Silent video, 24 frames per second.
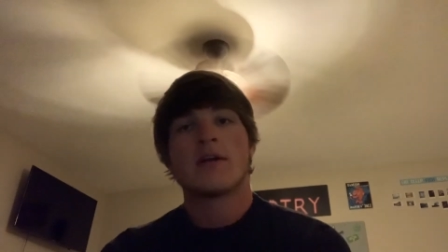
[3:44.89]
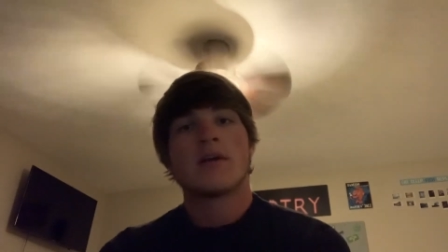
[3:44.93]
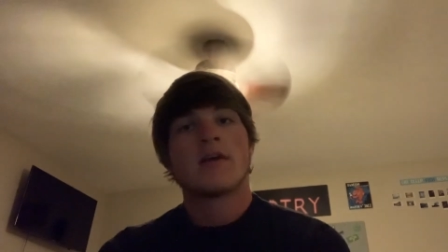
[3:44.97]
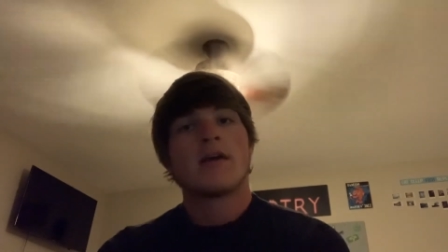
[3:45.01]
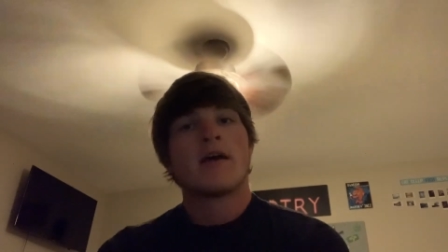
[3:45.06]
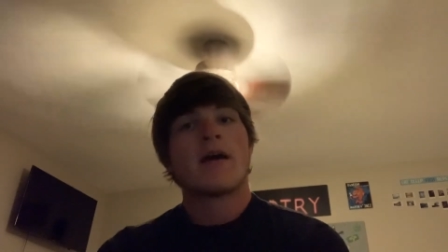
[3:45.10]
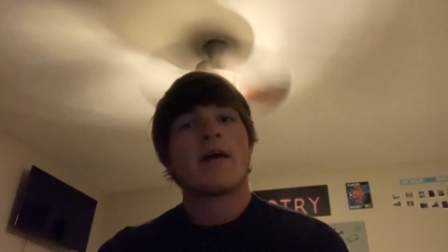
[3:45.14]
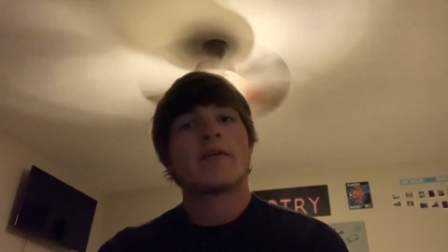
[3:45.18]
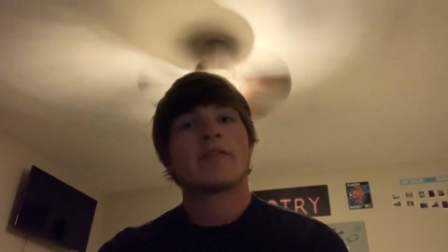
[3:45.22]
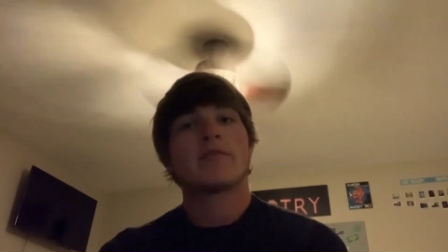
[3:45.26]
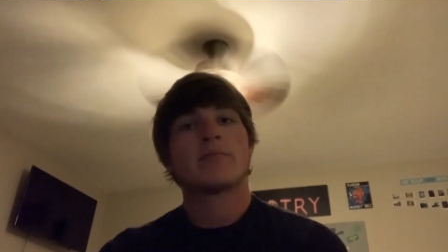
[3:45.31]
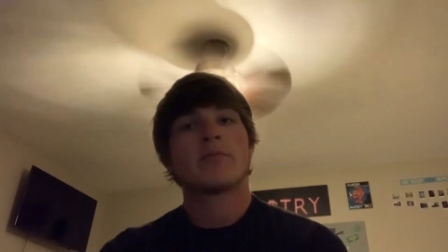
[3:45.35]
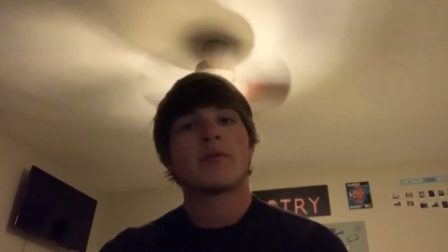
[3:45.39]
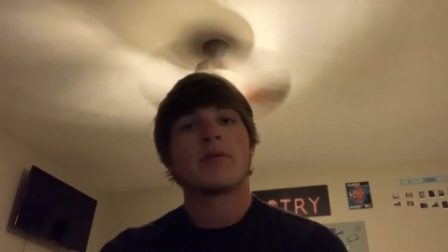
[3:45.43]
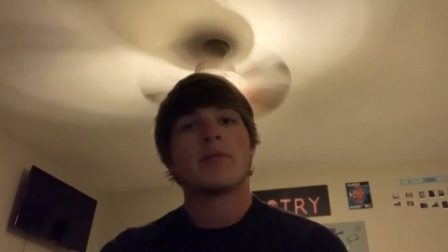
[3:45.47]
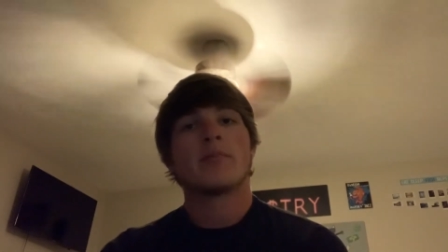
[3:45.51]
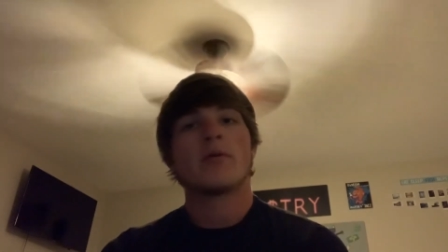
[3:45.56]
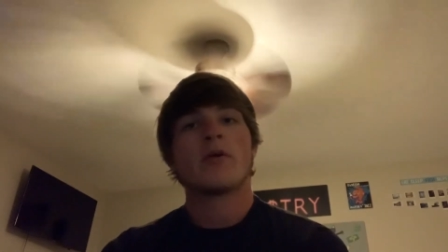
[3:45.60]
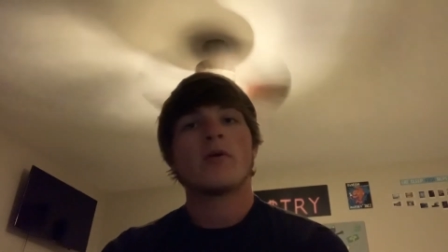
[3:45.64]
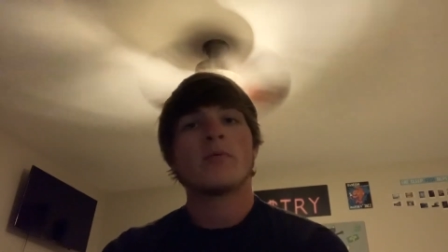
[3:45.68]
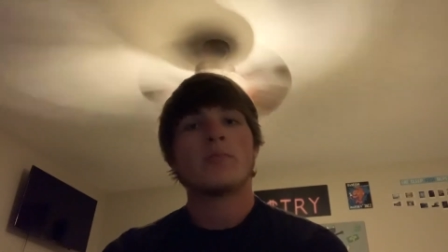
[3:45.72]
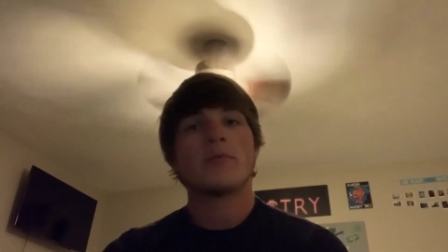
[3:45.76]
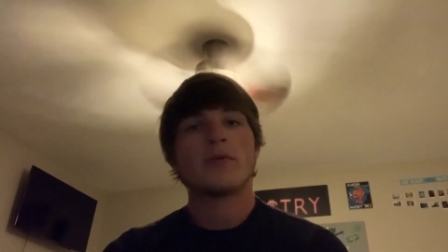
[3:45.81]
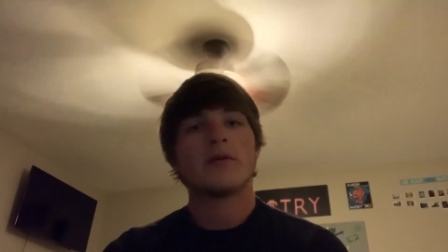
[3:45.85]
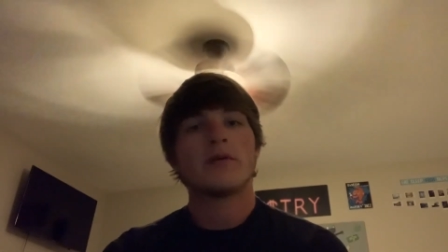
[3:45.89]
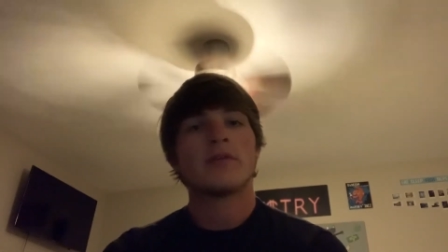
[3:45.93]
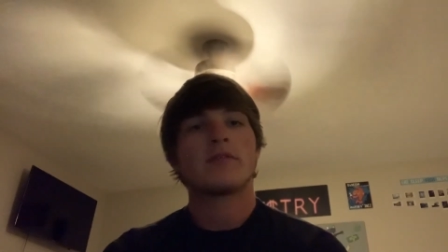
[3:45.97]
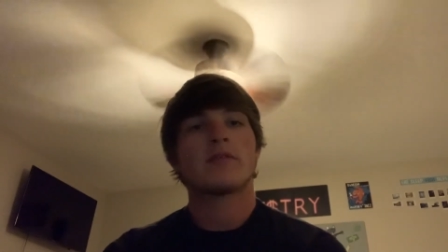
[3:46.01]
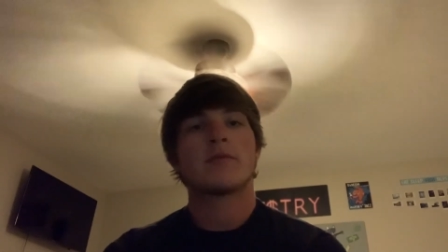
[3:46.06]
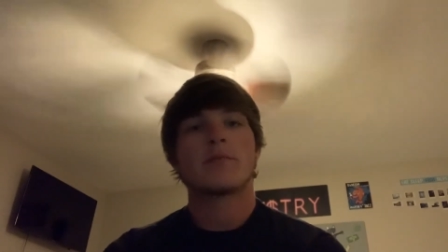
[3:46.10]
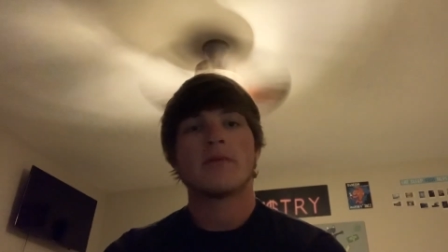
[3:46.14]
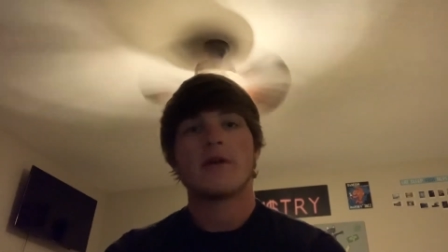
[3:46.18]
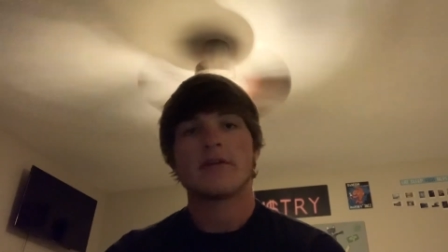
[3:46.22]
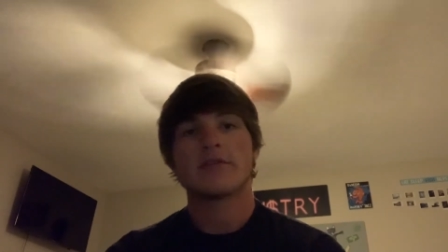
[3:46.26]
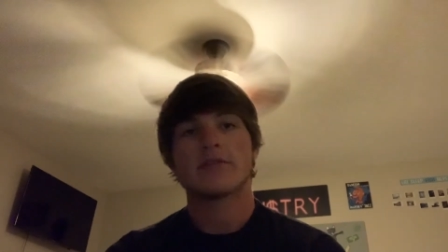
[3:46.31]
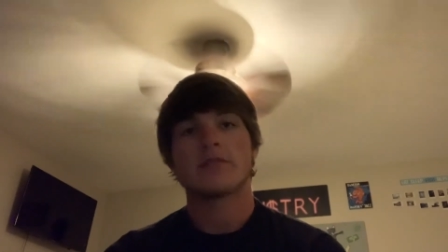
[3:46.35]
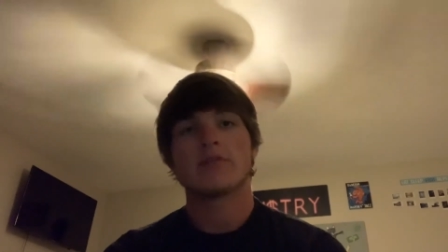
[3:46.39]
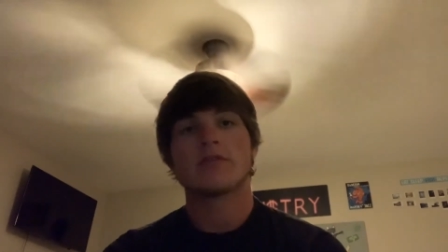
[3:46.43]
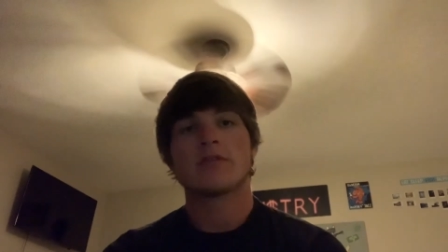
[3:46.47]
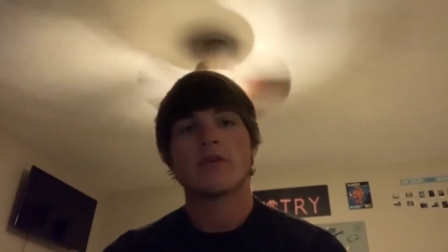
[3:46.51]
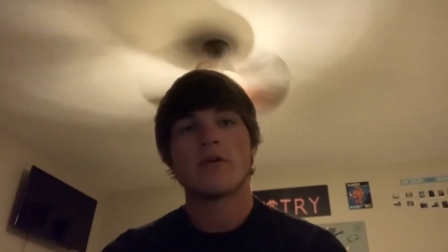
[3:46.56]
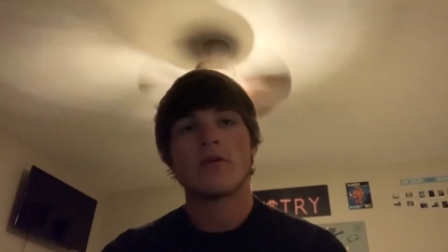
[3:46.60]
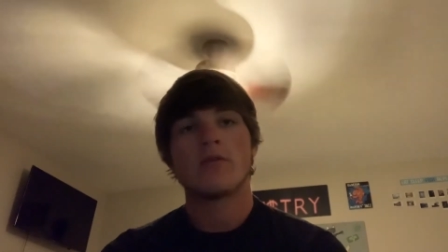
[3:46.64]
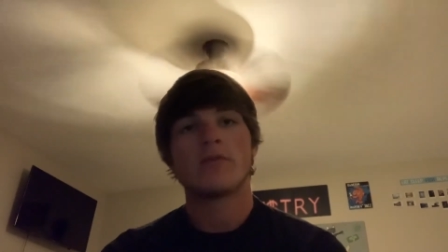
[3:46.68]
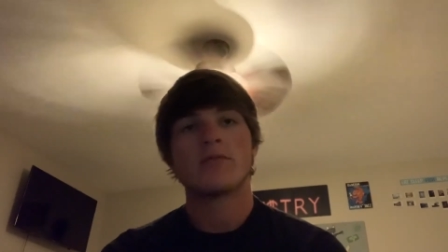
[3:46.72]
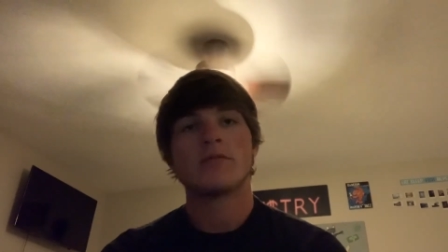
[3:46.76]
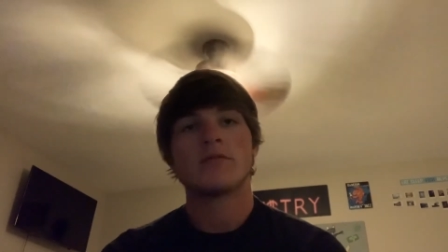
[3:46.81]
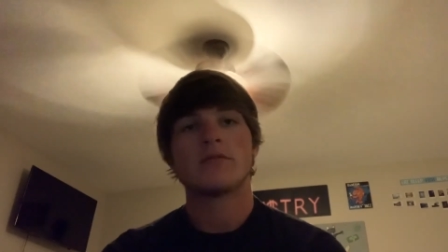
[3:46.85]
have to be appropriate to match the
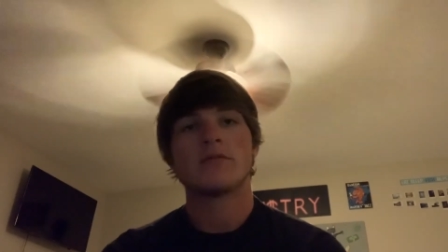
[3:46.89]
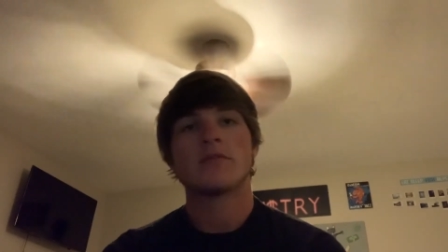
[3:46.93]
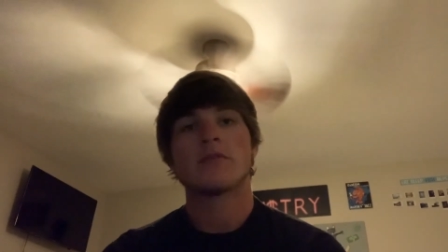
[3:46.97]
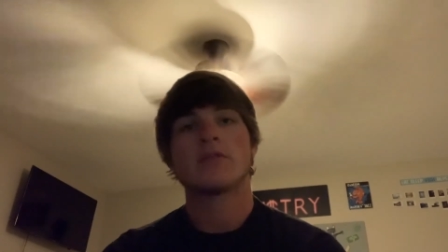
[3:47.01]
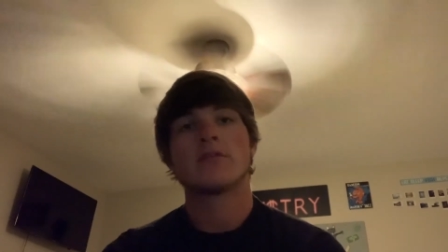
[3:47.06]
tone